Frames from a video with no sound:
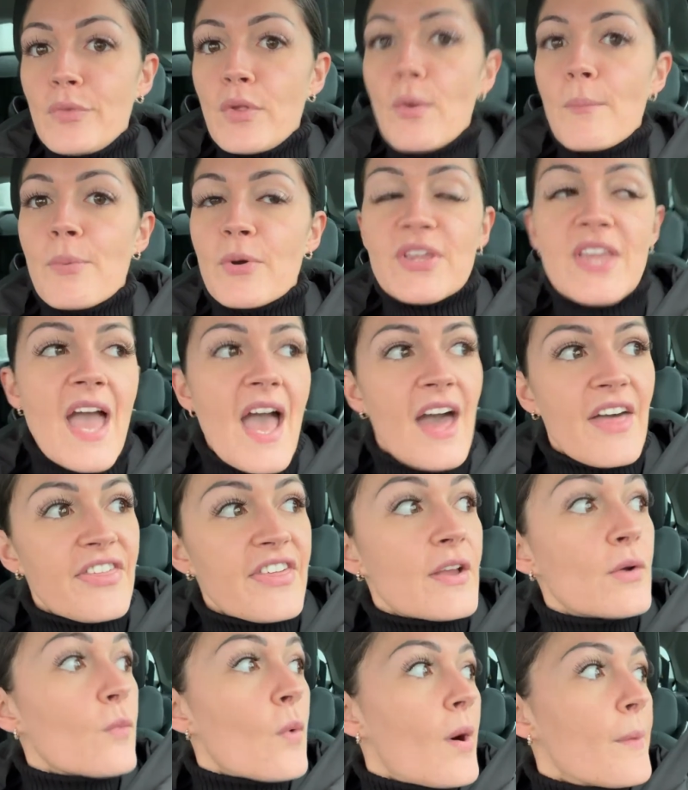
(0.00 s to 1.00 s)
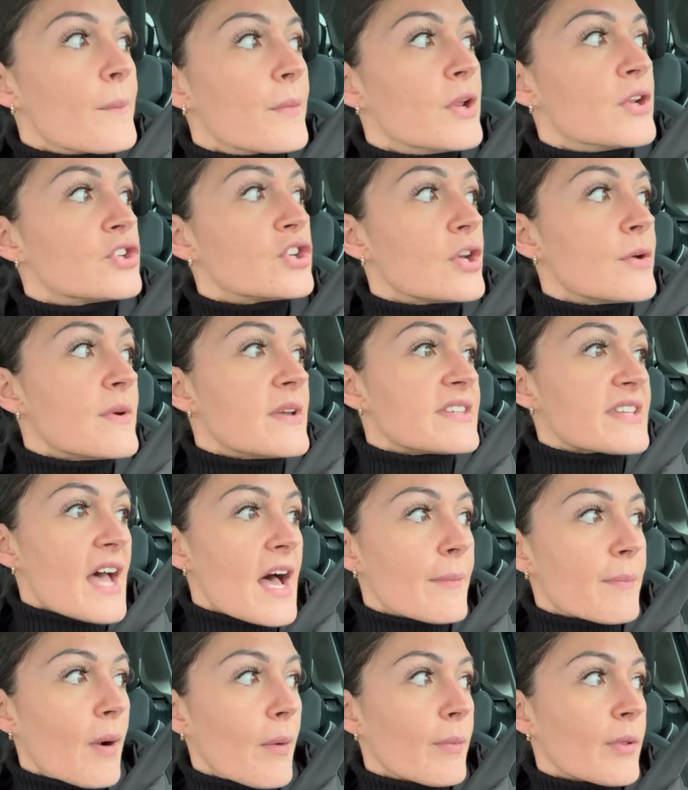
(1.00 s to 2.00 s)
But yeah, I think what I'm going to do is
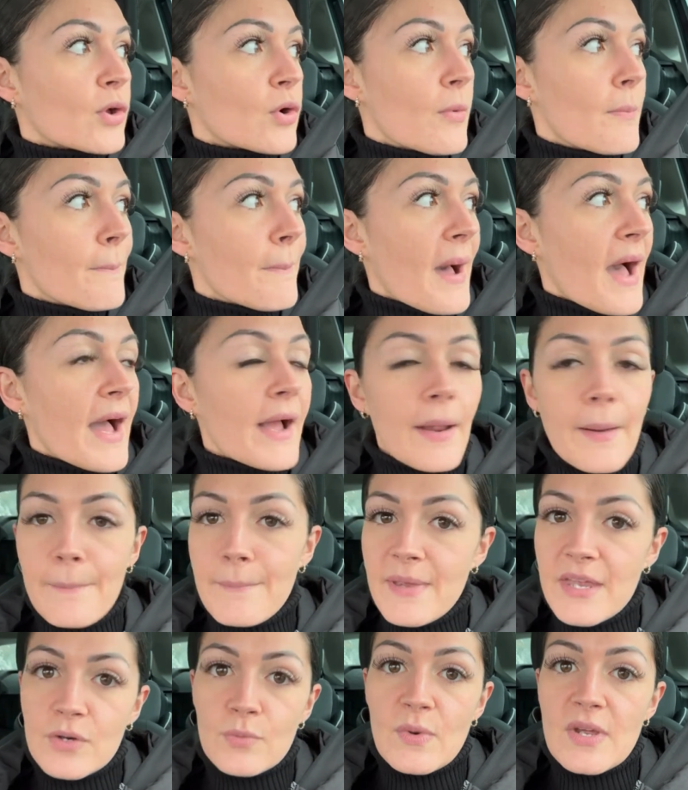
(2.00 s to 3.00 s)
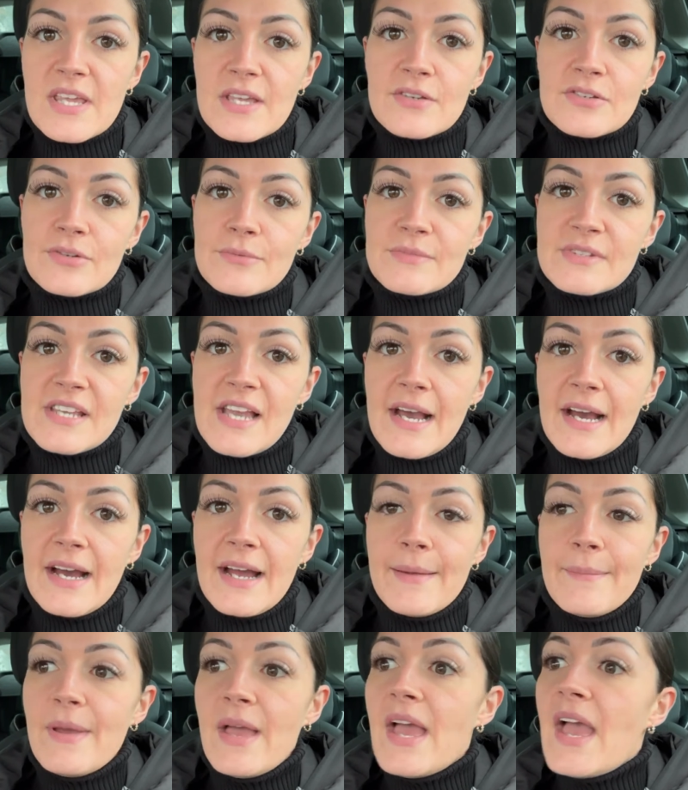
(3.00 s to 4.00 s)
I'll probably come back midweek
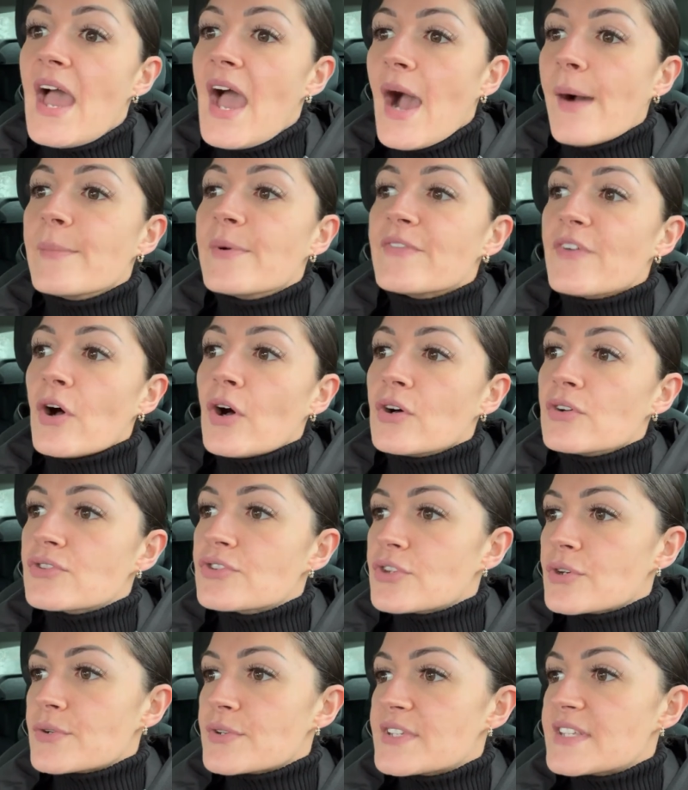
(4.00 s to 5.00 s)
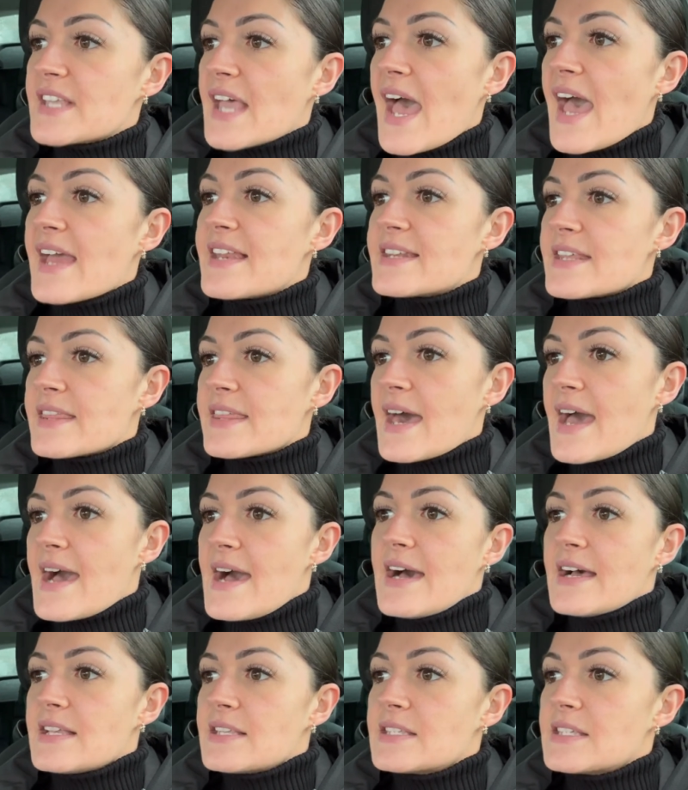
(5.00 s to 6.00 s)
sometime. And we've also said that...
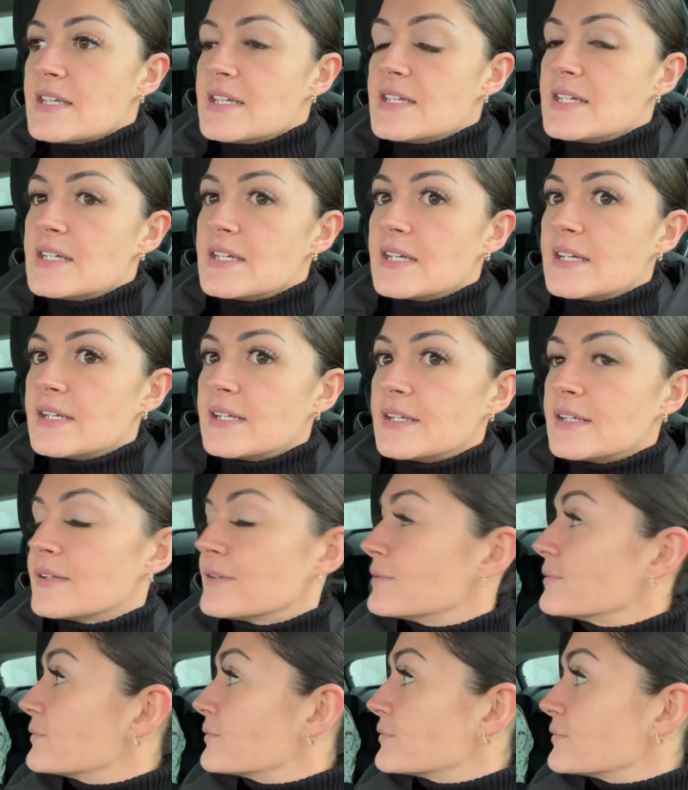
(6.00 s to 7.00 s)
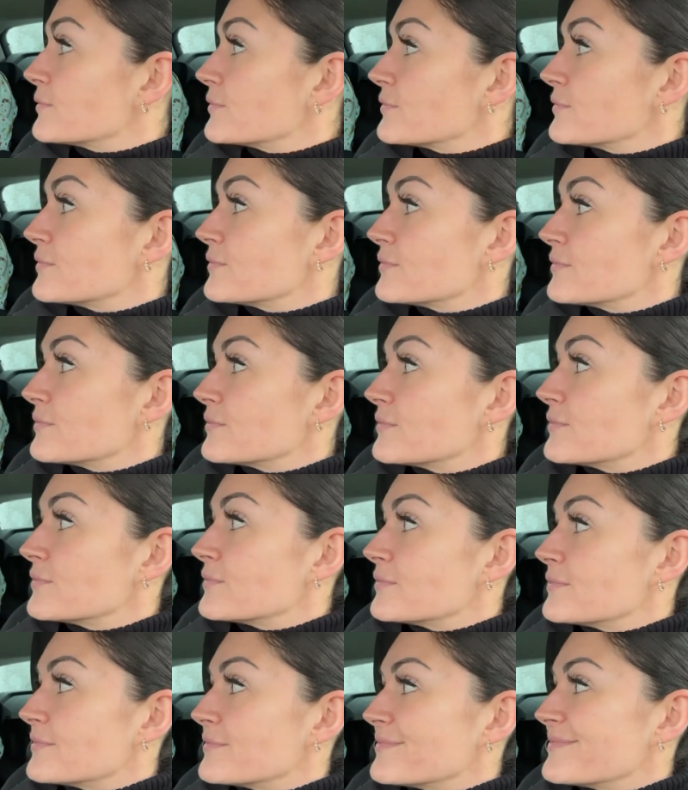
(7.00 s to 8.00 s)
She'll come back when I'm not there and take my
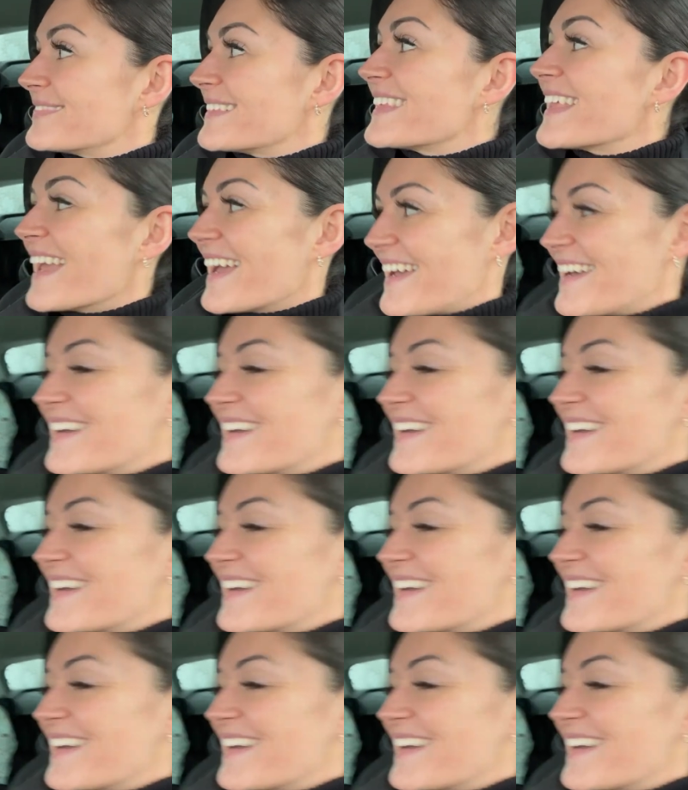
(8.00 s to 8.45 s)
cards. Yeah.